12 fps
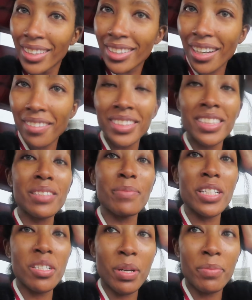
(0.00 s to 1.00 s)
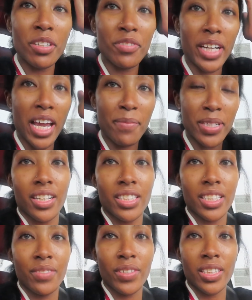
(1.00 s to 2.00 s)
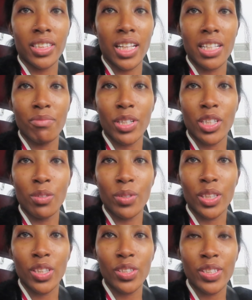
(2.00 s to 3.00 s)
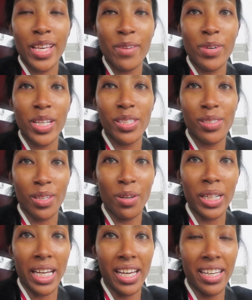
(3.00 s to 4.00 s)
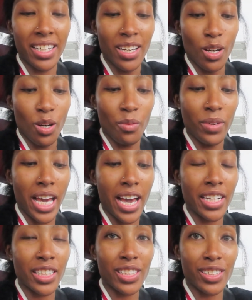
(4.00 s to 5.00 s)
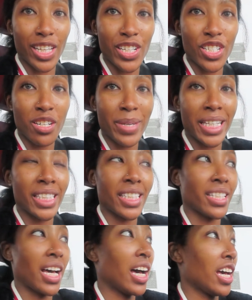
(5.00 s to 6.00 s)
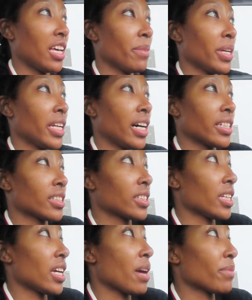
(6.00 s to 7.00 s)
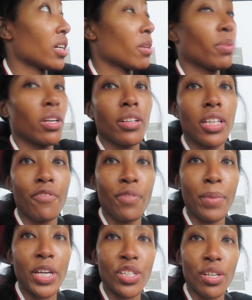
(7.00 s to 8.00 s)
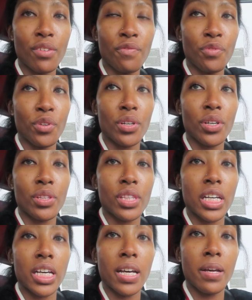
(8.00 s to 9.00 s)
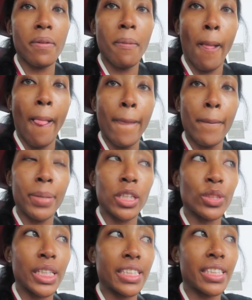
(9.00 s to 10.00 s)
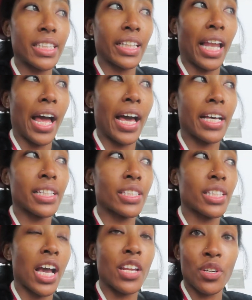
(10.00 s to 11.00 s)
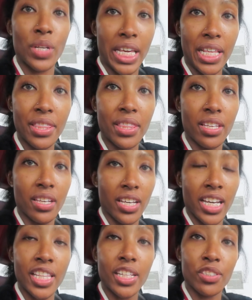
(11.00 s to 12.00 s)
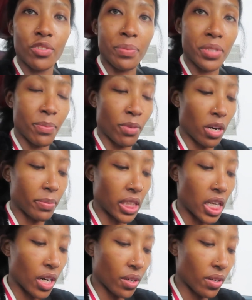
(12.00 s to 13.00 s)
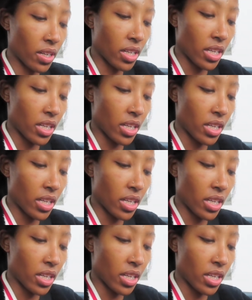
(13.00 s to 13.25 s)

Always a smudge on my beautiful camera. I just finished class with my coworkers. It went so good. We had such an amazing time, and honestly, I'm gonna put all the information for the pole dancing class underneath in the description bar below.